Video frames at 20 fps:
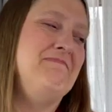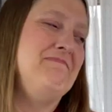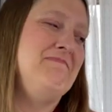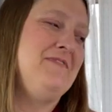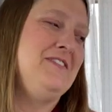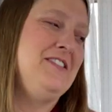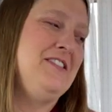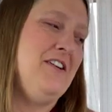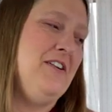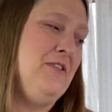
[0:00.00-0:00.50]

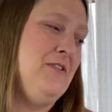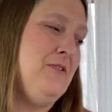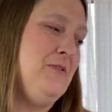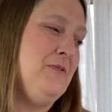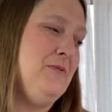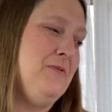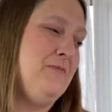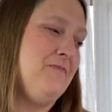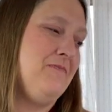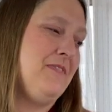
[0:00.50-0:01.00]

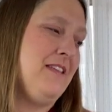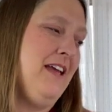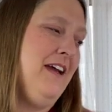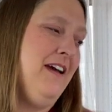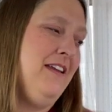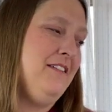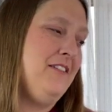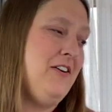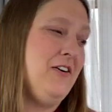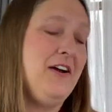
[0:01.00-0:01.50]
So
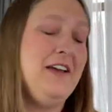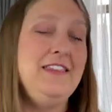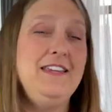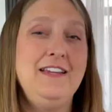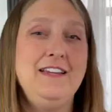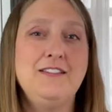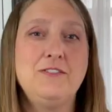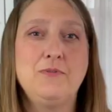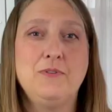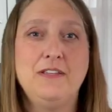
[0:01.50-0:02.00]
I don't know, I
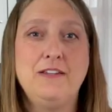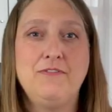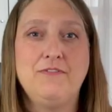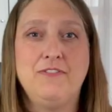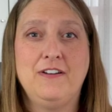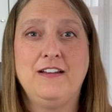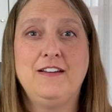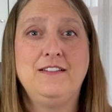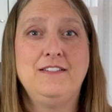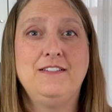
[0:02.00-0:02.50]
think it's really
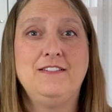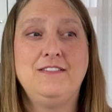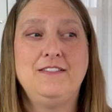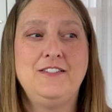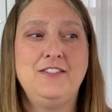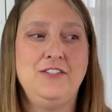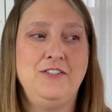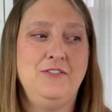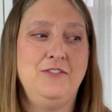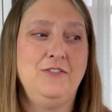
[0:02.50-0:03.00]
fun
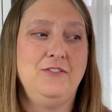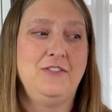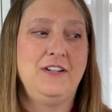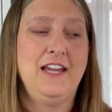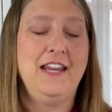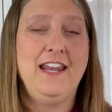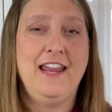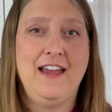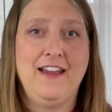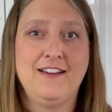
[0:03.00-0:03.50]
to
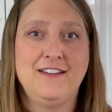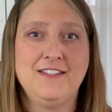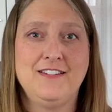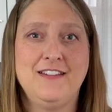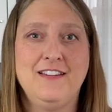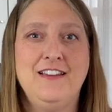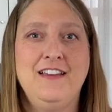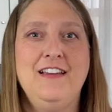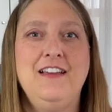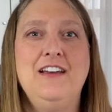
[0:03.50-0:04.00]
connect
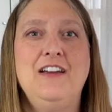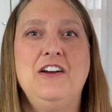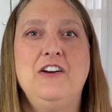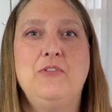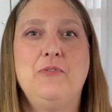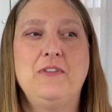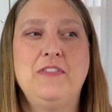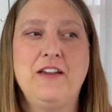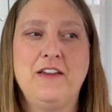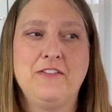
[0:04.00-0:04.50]

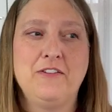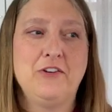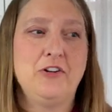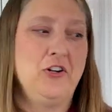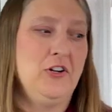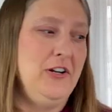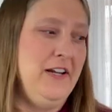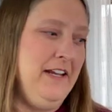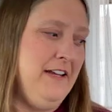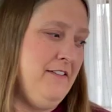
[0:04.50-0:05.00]
with other
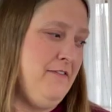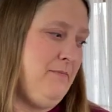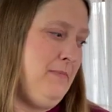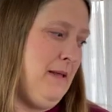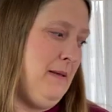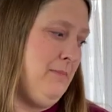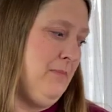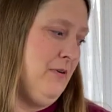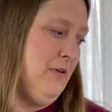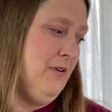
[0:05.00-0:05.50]
creative
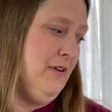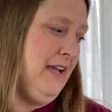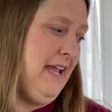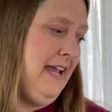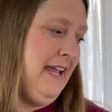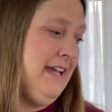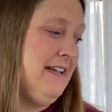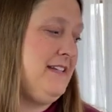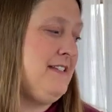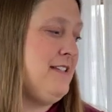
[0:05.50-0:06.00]
people
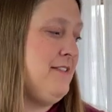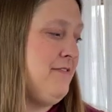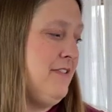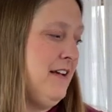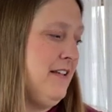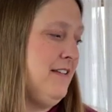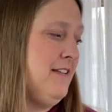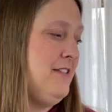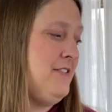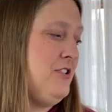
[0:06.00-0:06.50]
and
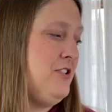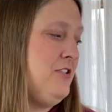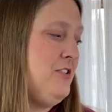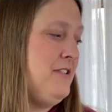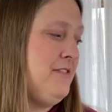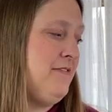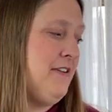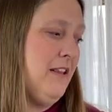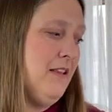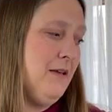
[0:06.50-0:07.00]
to
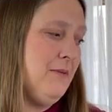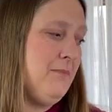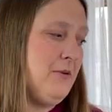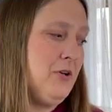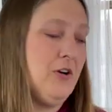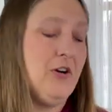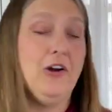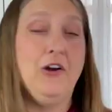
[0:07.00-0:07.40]
develop your